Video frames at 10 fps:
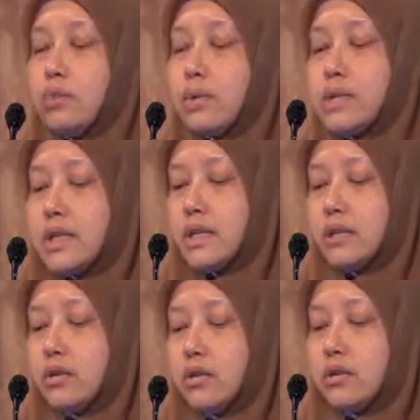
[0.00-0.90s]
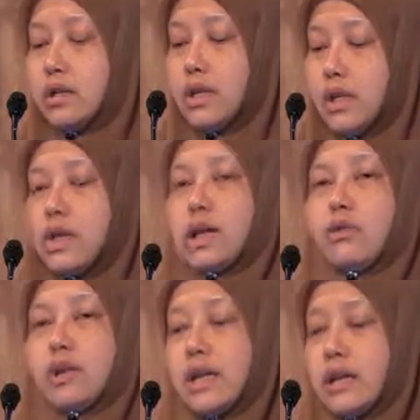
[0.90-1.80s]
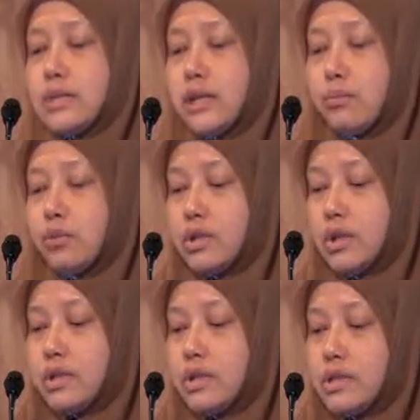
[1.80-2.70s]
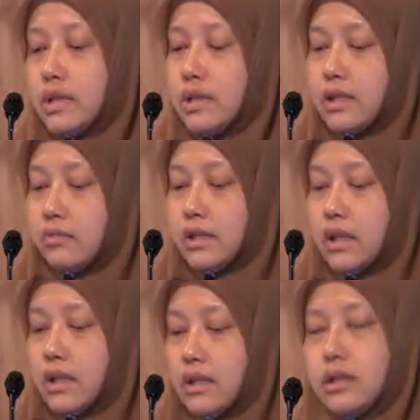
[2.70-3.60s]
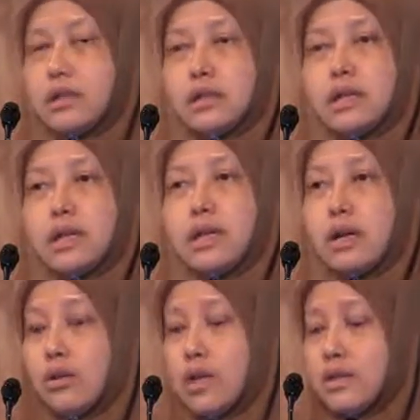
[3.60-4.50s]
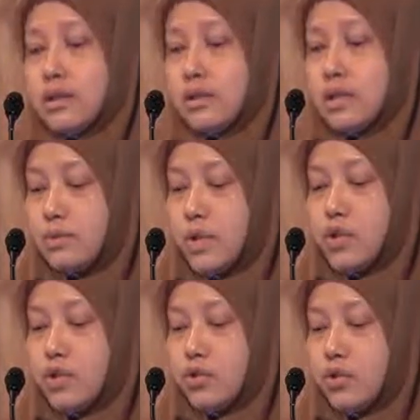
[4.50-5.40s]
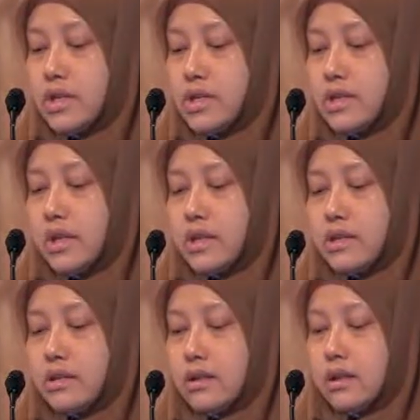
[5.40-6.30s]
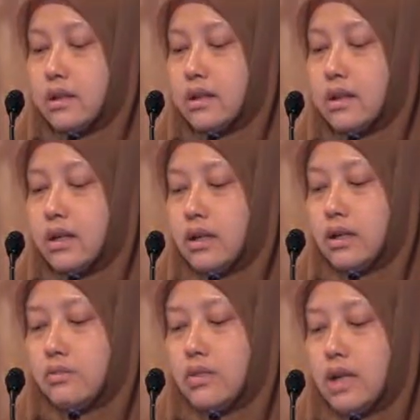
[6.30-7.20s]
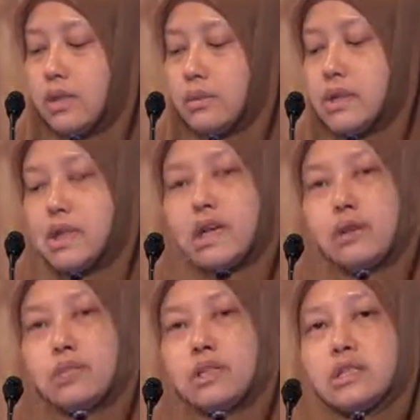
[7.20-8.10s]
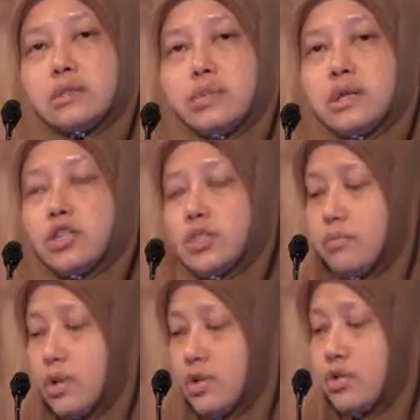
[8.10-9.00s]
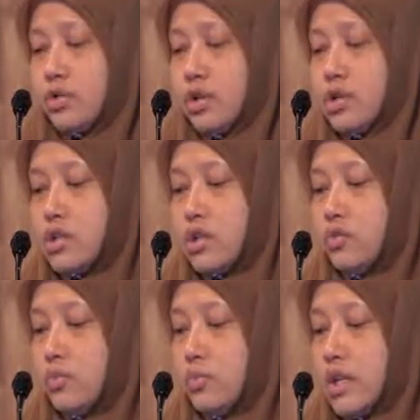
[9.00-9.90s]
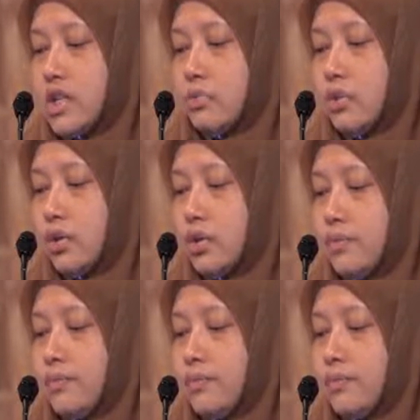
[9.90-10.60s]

website. Now it has the Protected Cell Company. It now has a special trust. It has limited liability partnership, other structures that could be explored.